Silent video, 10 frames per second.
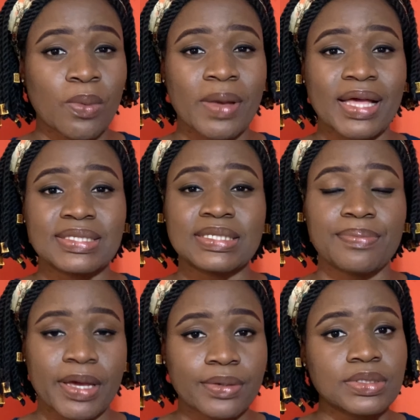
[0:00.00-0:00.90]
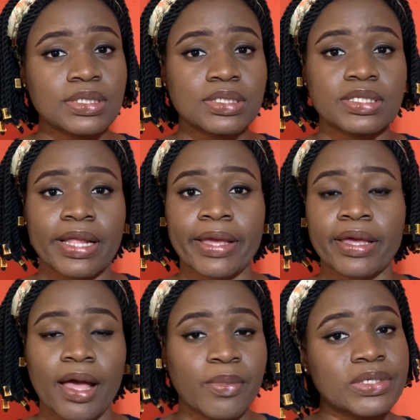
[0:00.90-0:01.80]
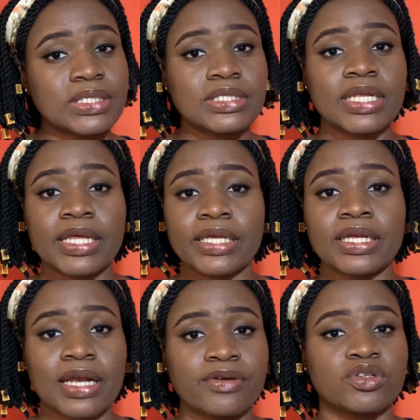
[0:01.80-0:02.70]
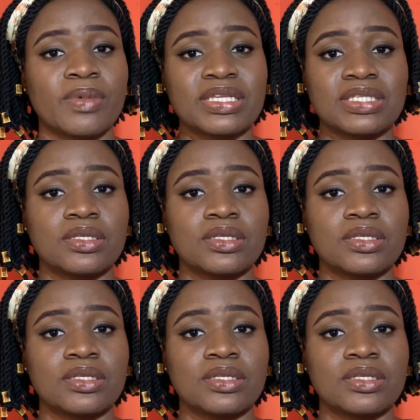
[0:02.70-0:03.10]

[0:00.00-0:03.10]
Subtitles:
antibiotics like amoxicillin, clarithromycin,